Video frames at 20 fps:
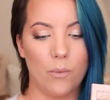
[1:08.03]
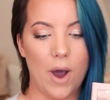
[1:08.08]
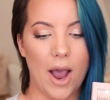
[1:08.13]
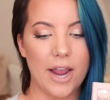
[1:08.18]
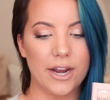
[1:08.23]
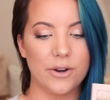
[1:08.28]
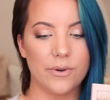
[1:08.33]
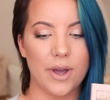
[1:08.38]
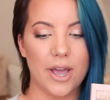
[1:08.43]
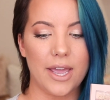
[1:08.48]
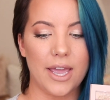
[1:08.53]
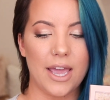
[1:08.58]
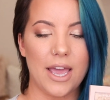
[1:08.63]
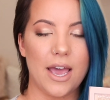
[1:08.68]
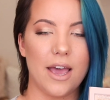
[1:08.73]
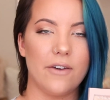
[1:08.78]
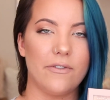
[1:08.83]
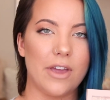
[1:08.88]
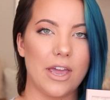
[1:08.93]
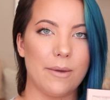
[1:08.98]
Why do I
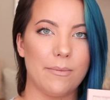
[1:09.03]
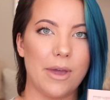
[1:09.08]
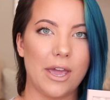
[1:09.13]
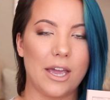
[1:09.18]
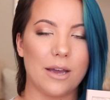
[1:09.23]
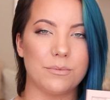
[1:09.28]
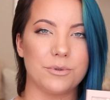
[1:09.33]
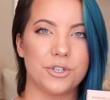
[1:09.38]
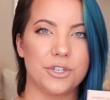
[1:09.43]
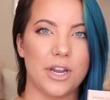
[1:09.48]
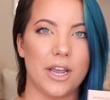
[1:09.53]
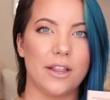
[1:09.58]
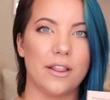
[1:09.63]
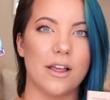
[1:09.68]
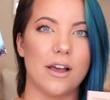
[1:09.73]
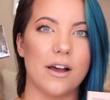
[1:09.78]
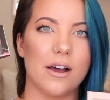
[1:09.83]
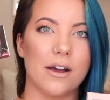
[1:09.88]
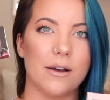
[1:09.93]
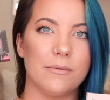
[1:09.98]
have a Makeup
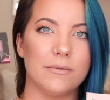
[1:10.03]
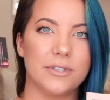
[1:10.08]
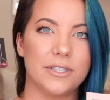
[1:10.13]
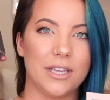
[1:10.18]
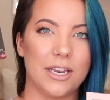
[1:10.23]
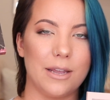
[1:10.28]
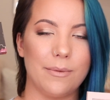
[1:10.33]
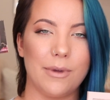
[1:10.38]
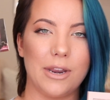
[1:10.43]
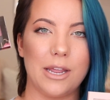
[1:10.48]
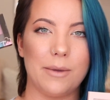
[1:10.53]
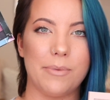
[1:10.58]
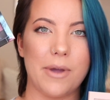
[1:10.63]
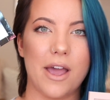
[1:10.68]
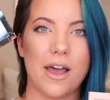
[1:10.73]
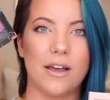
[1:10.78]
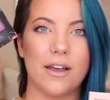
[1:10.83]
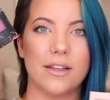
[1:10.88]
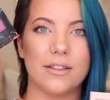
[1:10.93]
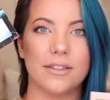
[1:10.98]
Shayla City Mini
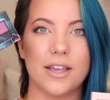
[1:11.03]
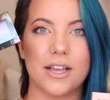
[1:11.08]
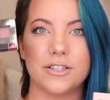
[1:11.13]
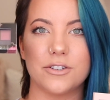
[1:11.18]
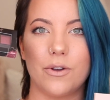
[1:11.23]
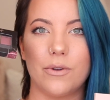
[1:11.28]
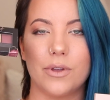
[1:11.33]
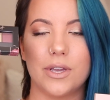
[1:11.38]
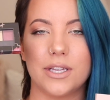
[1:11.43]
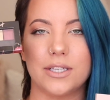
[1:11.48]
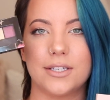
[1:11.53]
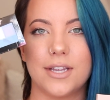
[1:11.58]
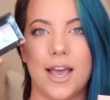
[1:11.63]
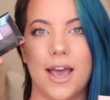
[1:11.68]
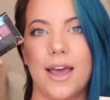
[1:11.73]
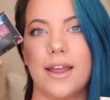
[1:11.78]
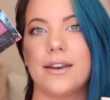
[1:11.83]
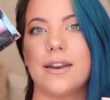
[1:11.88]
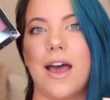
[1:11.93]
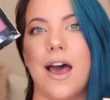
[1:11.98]
Palette that's only
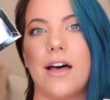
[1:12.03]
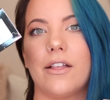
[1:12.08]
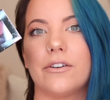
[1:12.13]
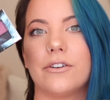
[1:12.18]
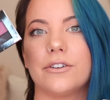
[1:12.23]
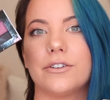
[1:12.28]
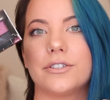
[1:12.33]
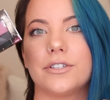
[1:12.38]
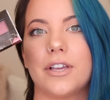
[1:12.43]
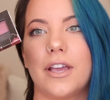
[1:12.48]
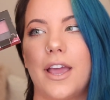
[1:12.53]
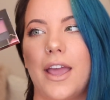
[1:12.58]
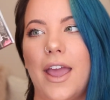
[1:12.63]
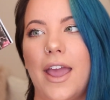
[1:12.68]
$10?